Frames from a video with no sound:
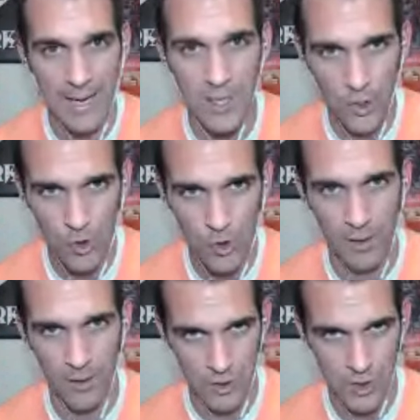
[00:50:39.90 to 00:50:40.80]
I can do
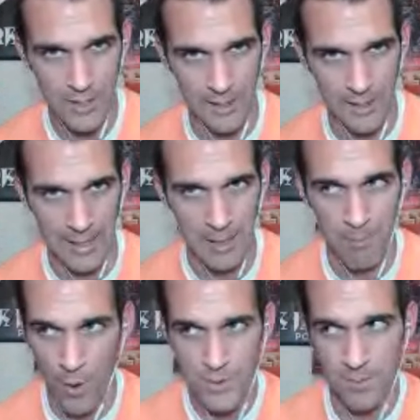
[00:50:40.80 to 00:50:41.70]
better than she can. And
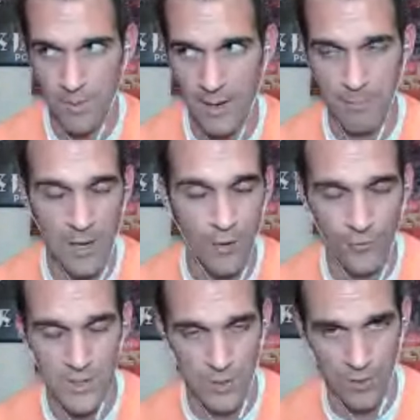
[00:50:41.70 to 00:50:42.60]
most of my male
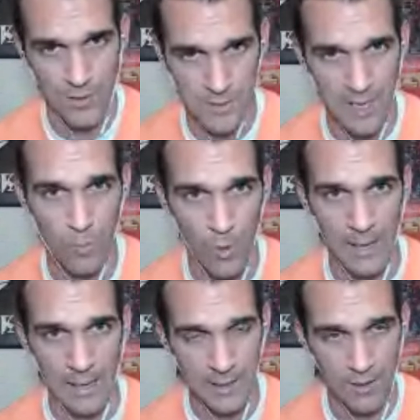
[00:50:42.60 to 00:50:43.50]
friends are the same
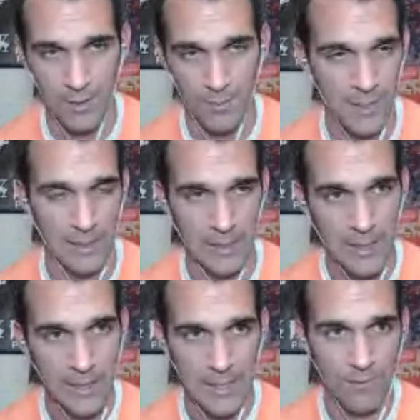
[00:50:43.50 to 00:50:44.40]
way. And they'll admit it,
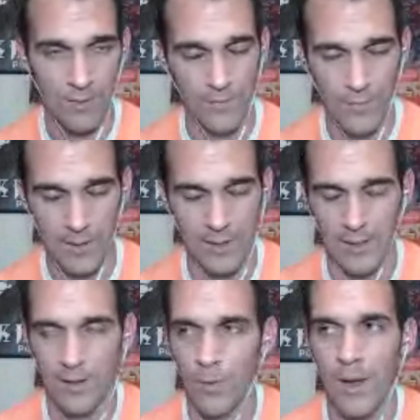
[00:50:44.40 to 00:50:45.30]
even
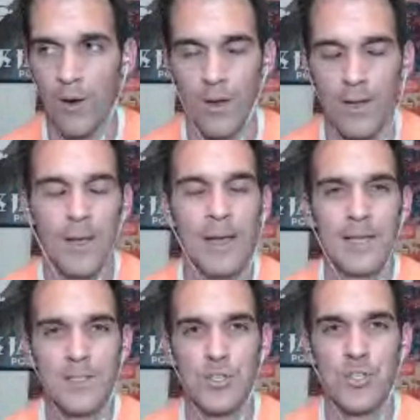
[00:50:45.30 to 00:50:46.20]
no matter,
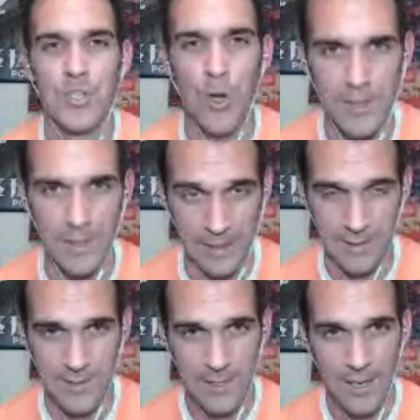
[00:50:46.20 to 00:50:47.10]
it's a joke to
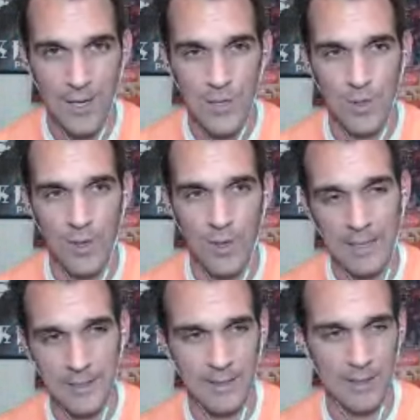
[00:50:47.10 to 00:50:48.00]
us. So to
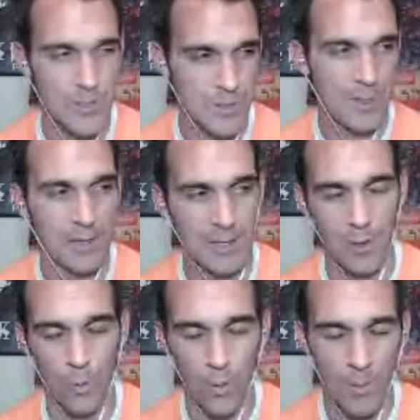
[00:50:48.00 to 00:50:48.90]
act like there's this big thing
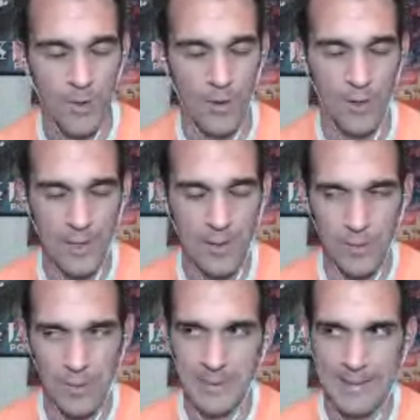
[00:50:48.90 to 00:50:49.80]
that women aren't
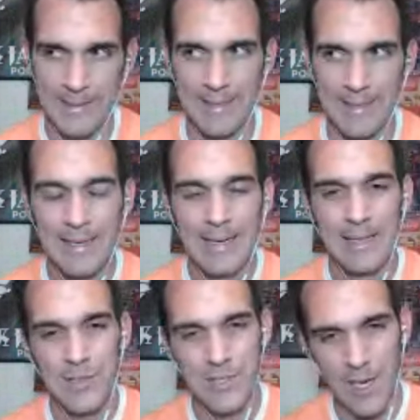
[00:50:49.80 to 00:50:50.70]
equal, I'm like,
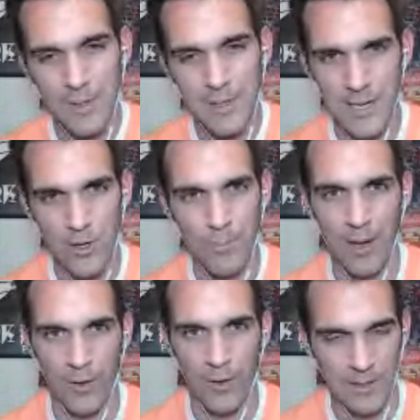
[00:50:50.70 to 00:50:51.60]
there's a couple things I do
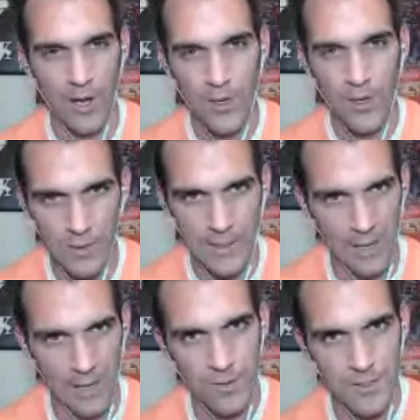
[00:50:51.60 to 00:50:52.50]
better. Like in the
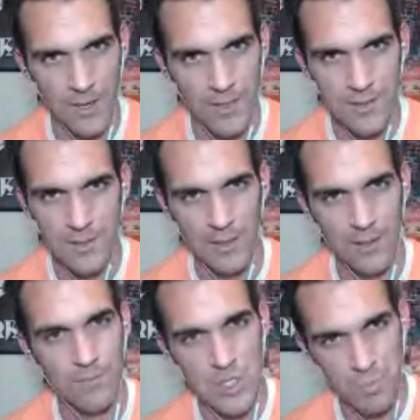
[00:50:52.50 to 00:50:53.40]
hunter-gatherer sense,
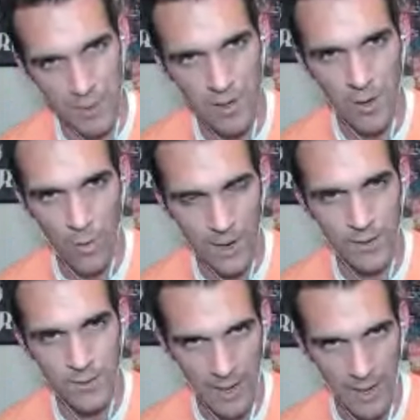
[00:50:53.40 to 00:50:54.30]
like spearing
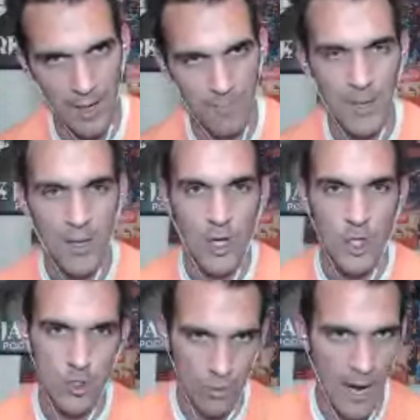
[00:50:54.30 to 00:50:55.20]
wild game,
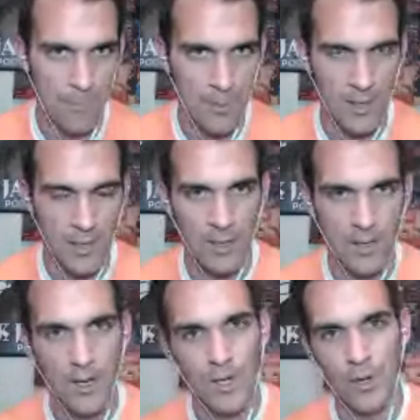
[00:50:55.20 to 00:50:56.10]

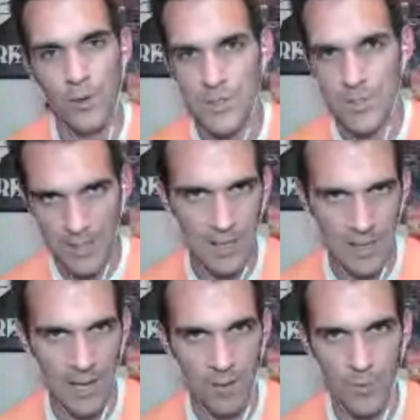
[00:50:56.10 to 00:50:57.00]
trapping, you know,
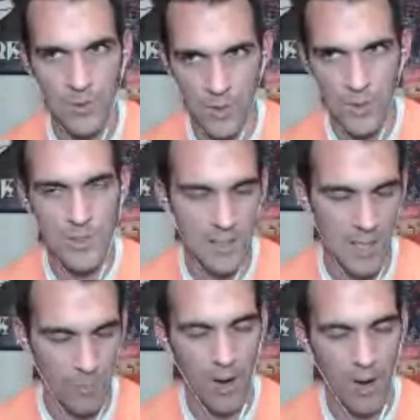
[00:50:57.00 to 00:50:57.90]
skinning animals, those things
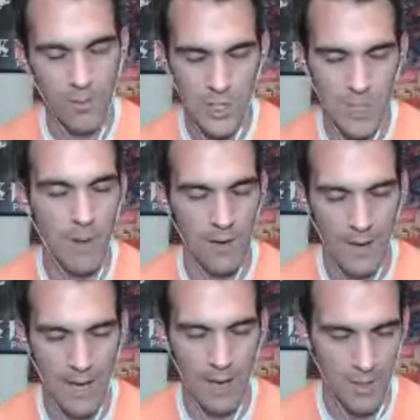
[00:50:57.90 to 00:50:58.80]
she
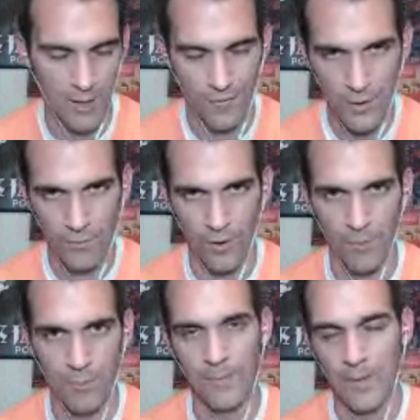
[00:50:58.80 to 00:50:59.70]
might've had me on a few of
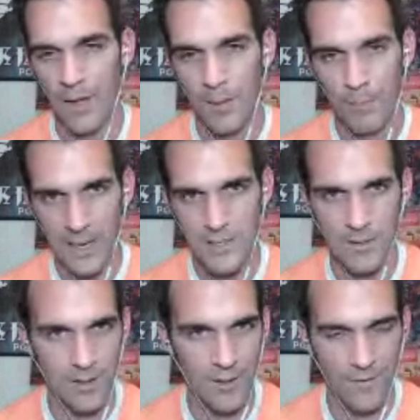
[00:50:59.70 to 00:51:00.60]
them, but basically the